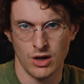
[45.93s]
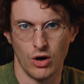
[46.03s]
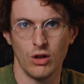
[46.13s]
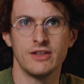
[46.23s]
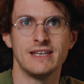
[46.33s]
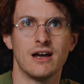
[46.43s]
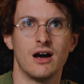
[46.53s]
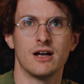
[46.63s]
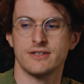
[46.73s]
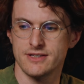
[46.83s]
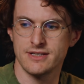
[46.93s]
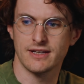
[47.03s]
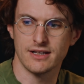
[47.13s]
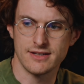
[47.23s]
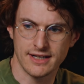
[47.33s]
all the artistic
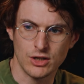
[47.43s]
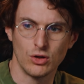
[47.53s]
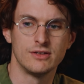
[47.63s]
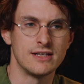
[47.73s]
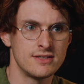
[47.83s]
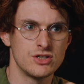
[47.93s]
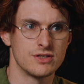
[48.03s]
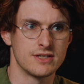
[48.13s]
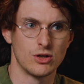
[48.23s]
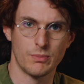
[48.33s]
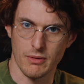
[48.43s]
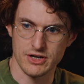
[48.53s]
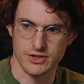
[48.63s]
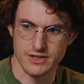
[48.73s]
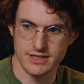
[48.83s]
and technical decisions and
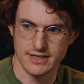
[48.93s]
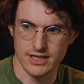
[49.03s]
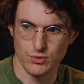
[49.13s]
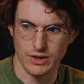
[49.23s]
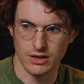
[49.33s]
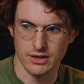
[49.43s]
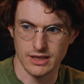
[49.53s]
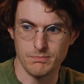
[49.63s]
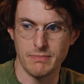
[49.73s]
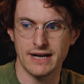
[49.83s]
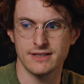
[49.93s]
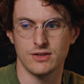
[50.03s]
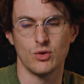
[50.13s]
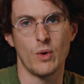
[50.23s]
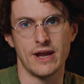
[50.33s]
operations that will impact
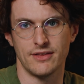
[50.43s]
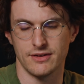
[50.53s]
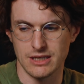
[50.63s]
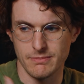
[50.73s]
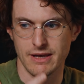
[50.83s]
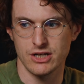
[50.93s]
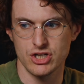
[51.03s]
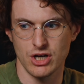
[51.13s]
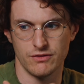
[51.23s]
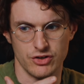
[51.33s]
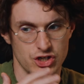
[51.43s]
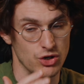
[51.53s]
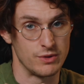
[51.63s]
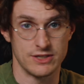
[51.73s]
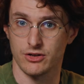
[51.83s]
the way the image of a
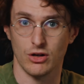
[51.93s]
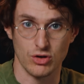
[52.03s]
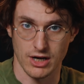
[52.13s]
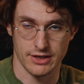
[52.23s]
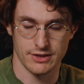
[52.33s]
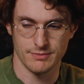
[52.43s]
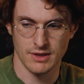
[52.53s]
show is going to look like.